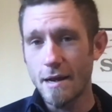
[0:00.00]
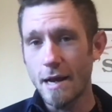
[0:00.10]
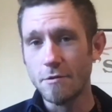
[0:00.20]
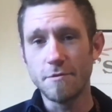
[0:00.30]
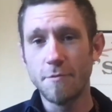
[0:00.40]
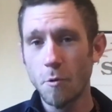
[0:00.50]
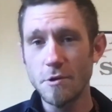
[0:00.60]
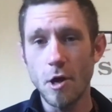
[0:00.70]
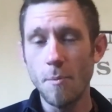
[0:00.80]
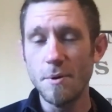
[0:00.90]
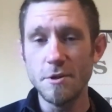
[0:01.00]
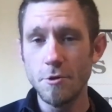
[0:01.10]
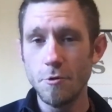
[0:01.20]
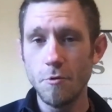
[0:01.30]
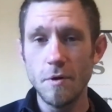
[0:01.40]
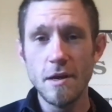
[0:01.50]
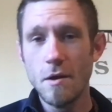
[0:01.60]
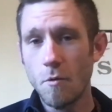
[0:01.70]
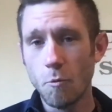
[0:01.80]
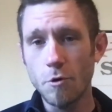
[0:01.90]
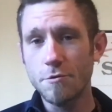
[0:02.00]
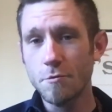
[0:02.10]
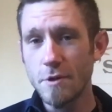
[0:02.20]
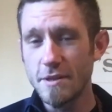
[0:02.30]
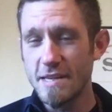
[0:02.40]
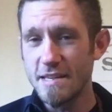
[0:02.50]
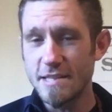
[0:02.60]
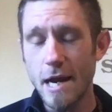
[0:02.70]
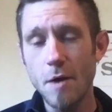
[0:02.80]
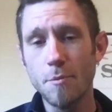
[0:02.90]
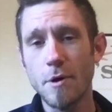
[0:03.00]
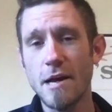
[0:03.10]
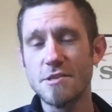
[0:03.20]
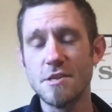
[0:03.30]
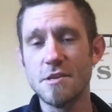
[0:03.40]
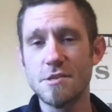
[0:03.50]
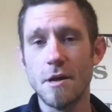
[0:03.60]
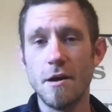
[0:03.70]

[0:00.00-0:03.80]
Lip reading: I look forward to helping you work through the entire process